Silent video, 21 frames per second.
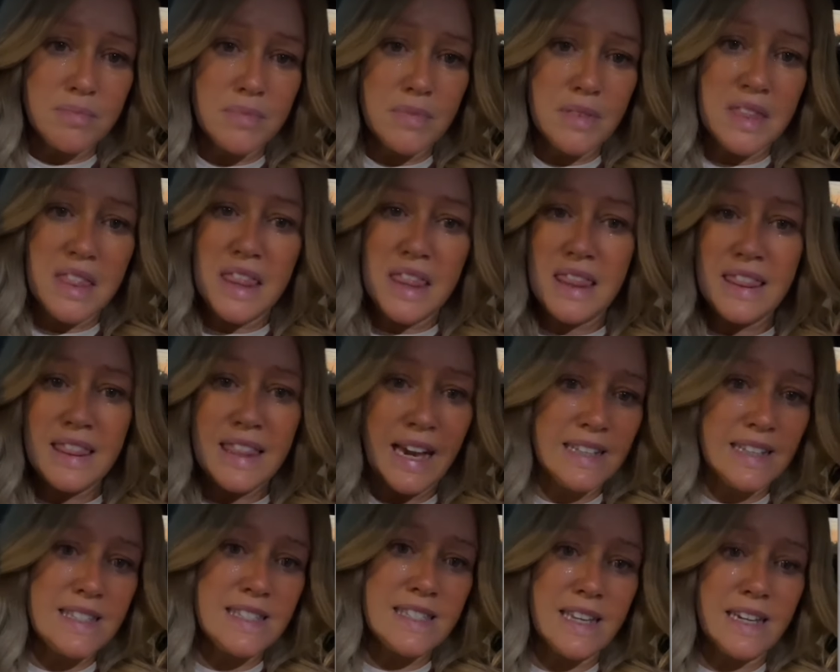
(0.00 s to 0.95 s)
That's
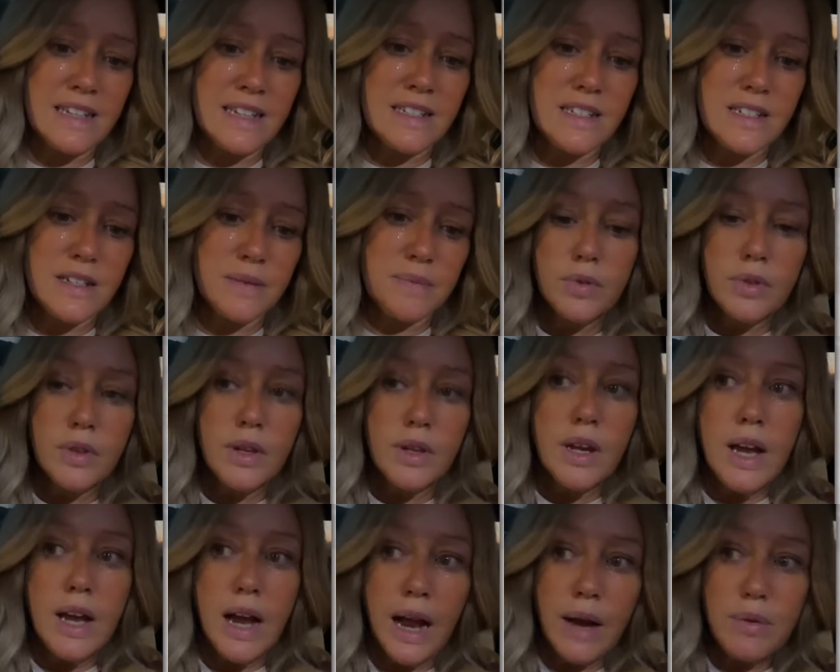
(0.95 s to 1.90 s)
it. I
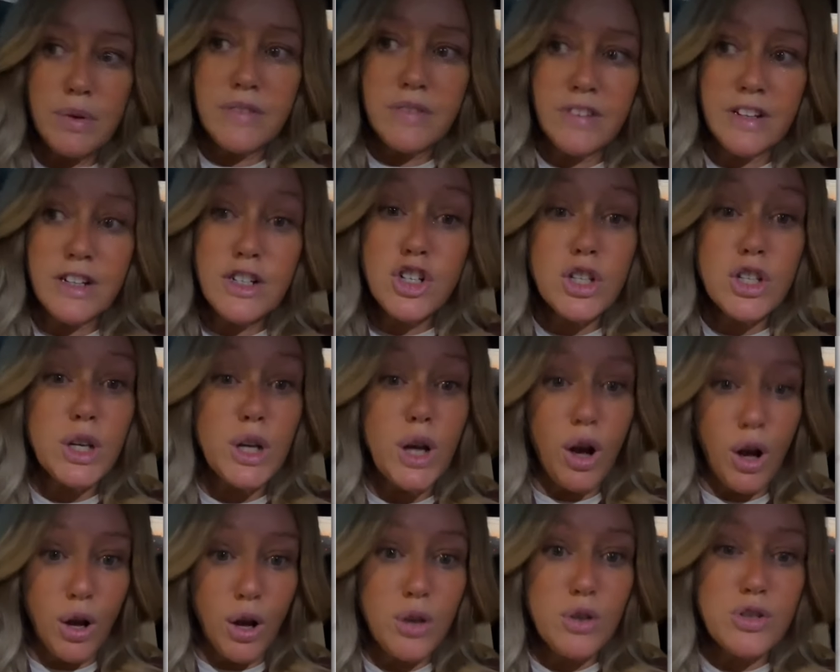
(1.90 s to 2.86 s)
would eventually
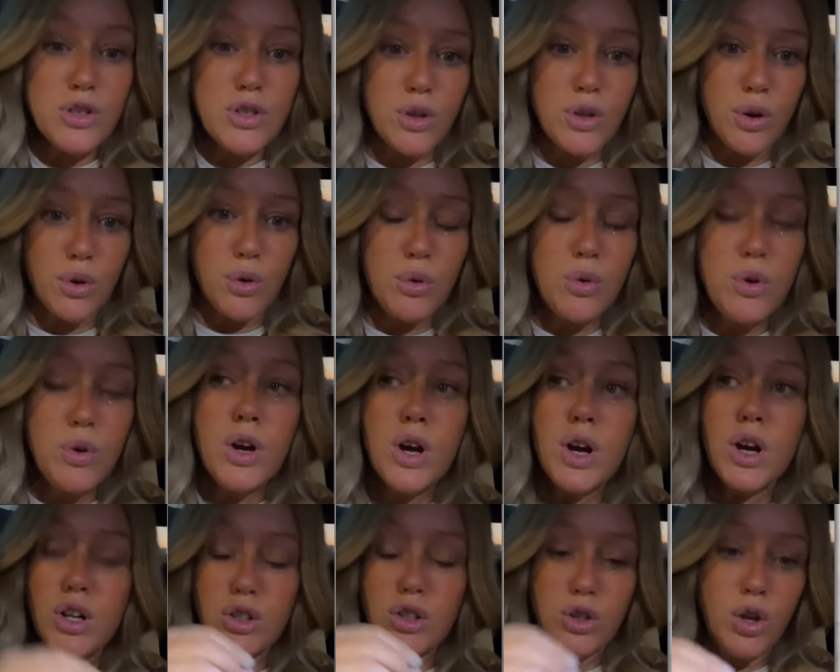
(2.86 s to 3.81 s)
also
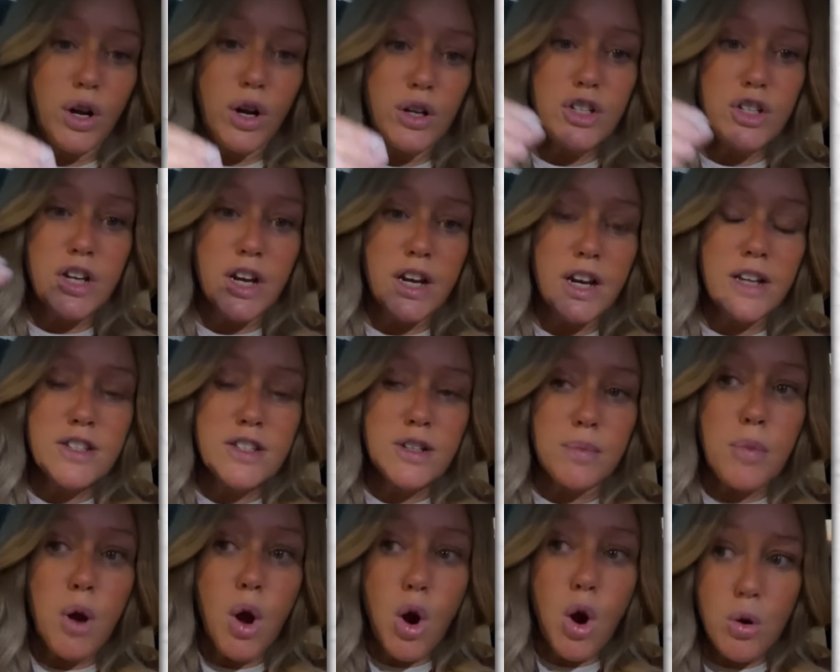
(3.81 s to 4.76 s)
launch a custom
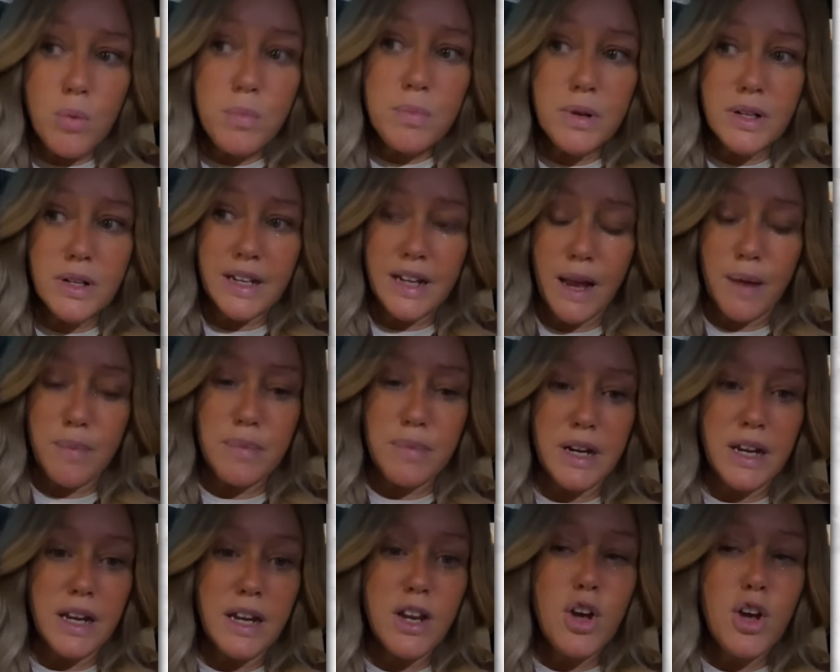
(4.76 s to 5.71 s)
home building company
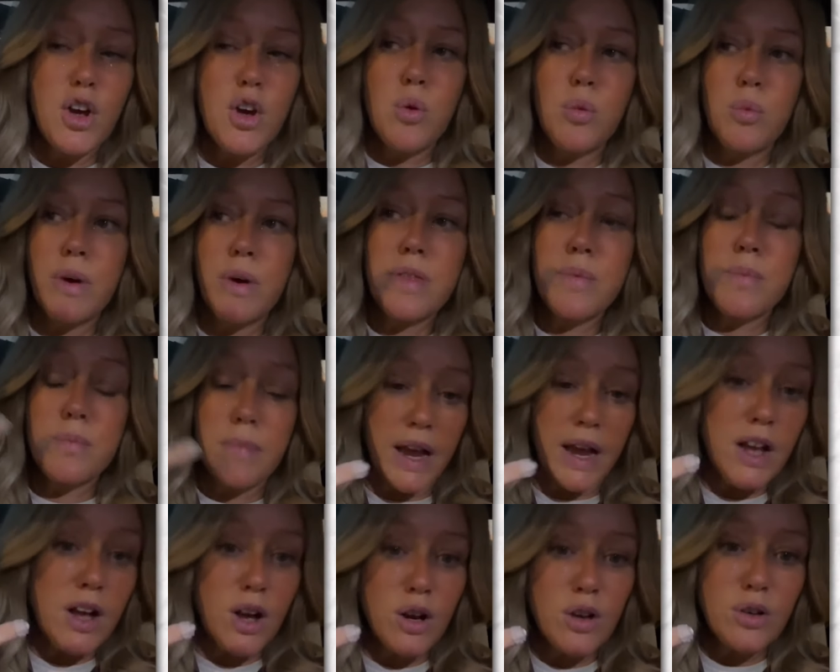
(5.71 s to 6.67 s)
with my
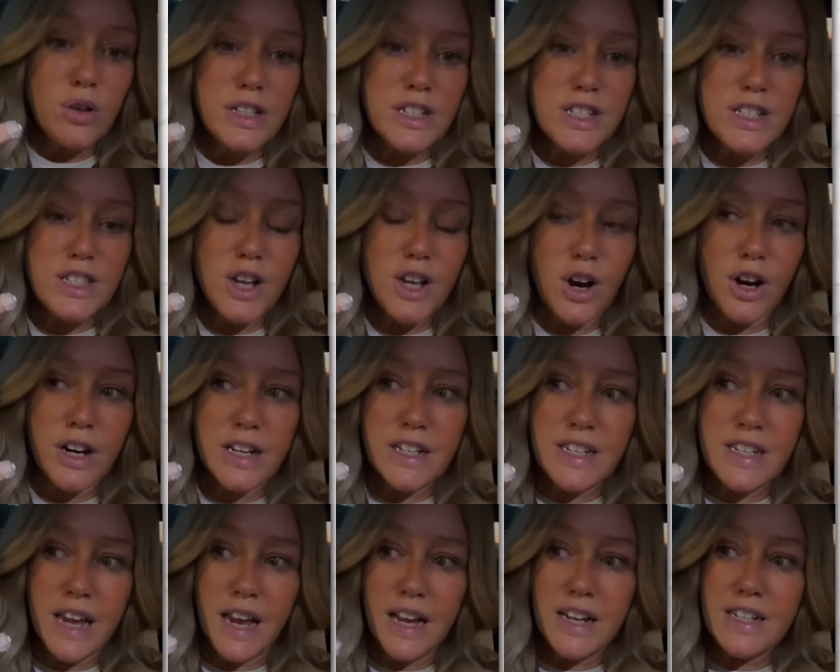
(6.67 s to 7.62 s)
uncle as the architect
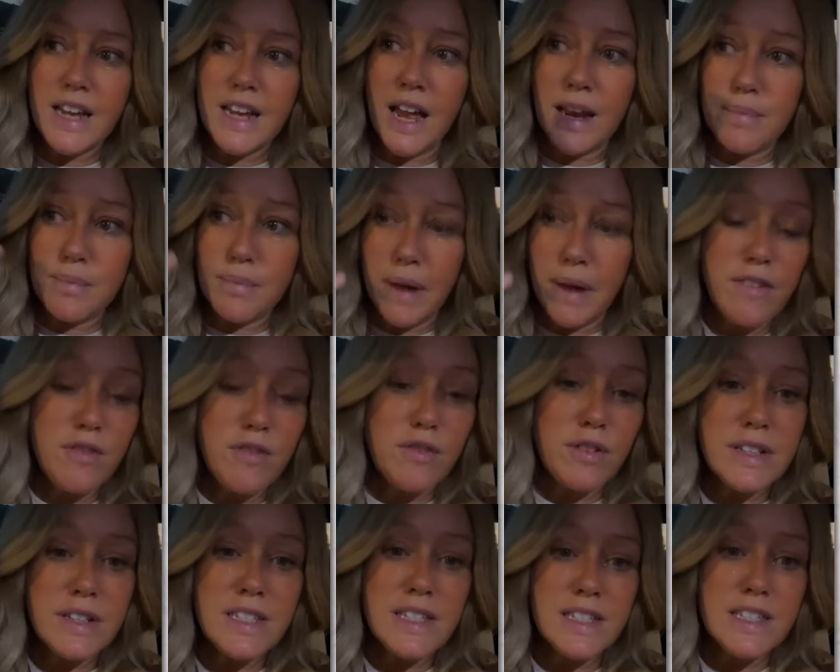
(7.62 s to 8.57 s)
and my friends as
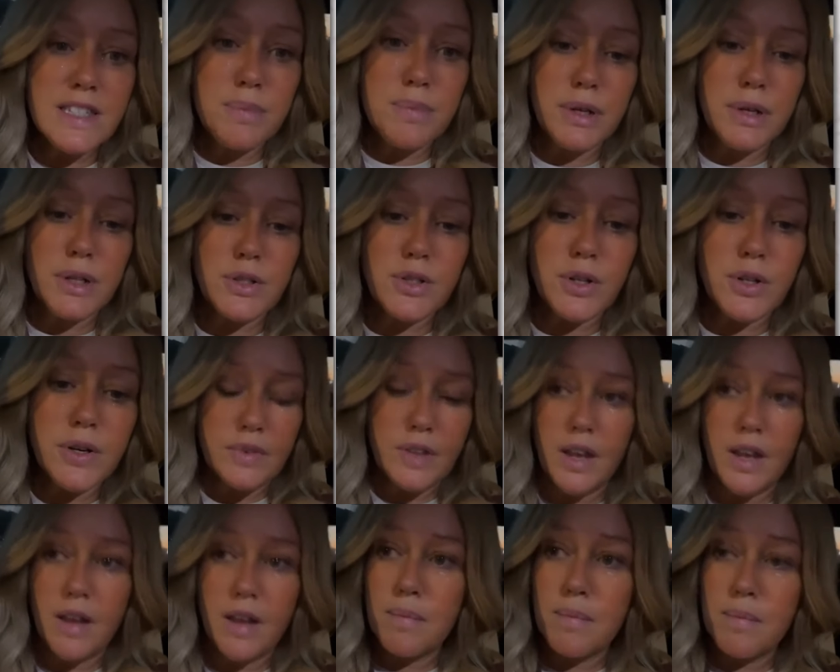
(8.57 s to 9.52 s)
the builder,
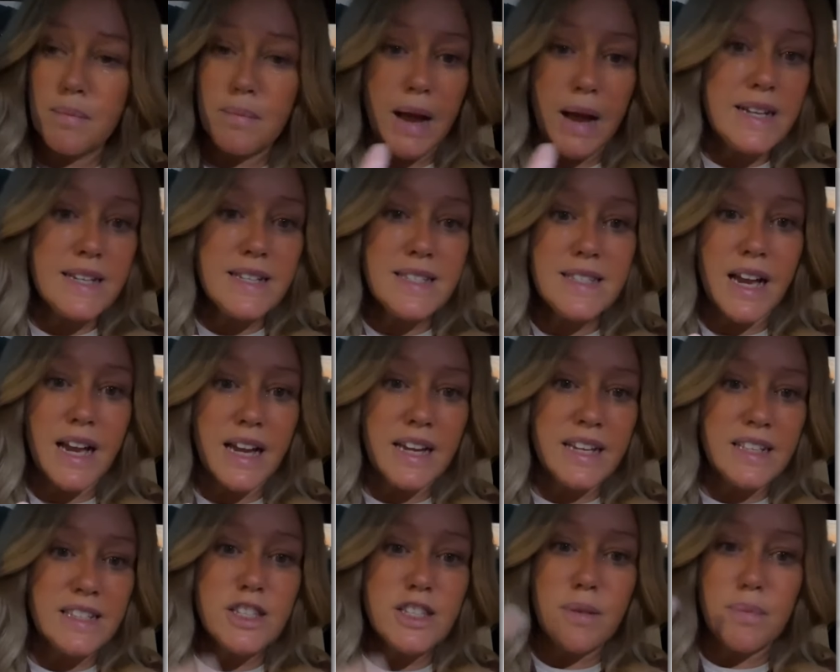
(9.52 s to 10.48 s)
my designs,
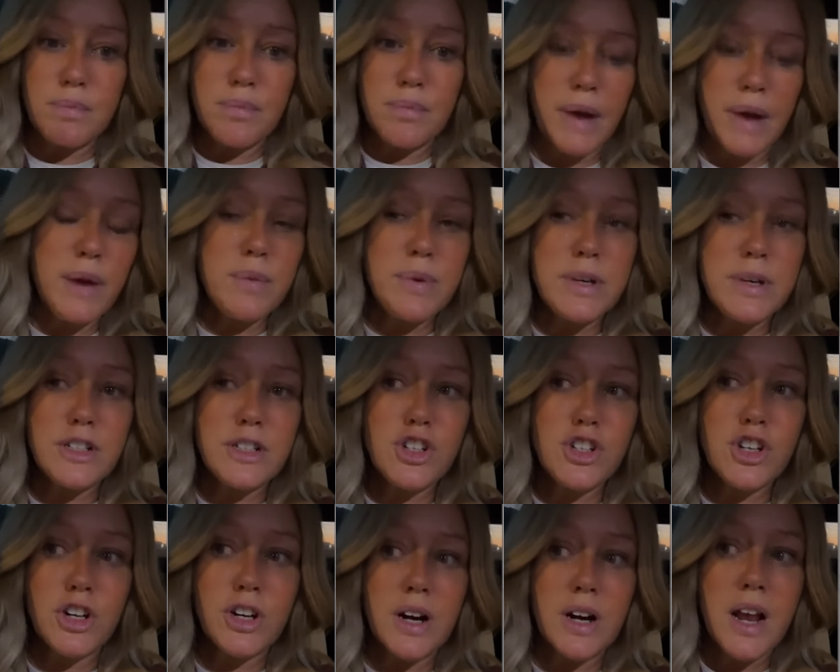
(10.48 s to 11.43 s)
my realtor.
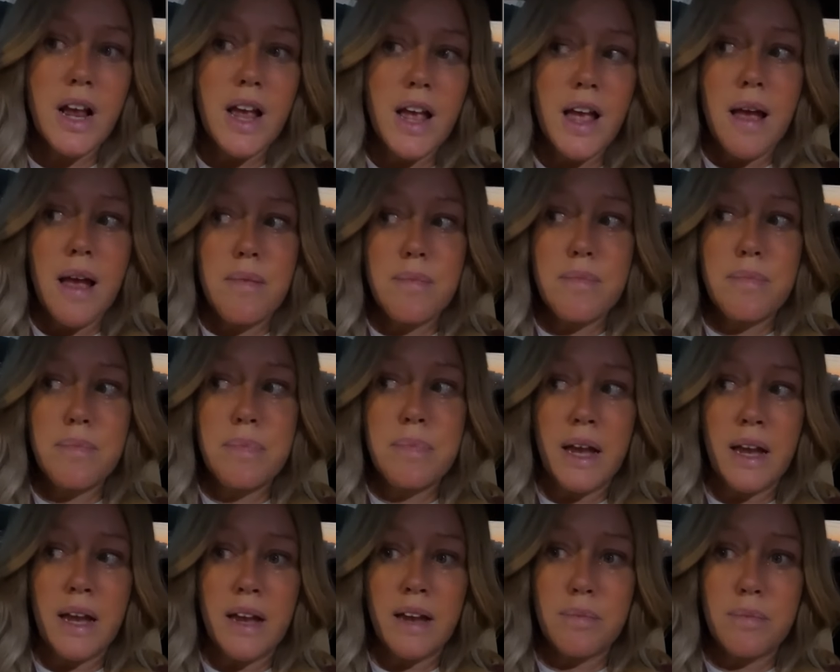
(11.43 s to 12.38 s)
But
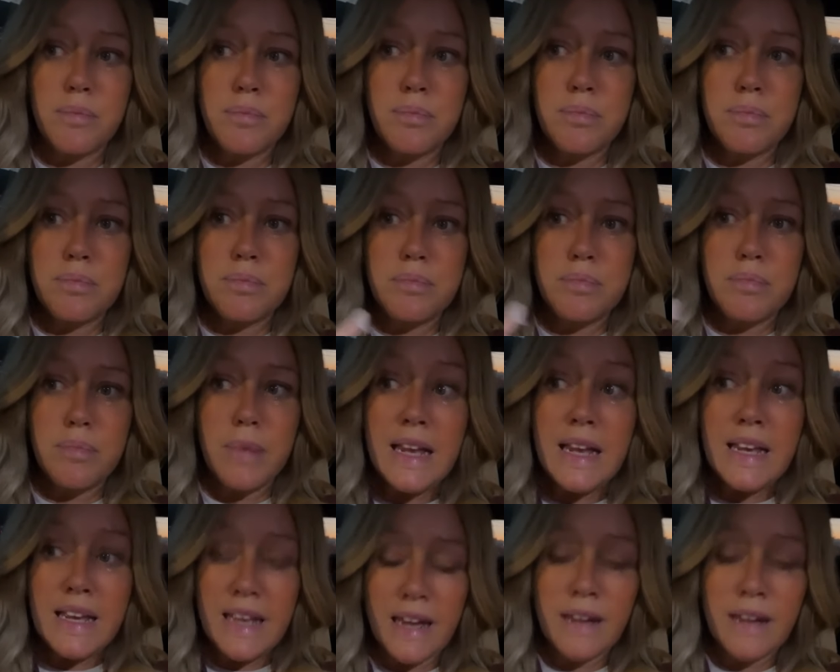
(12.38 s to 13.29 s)
again,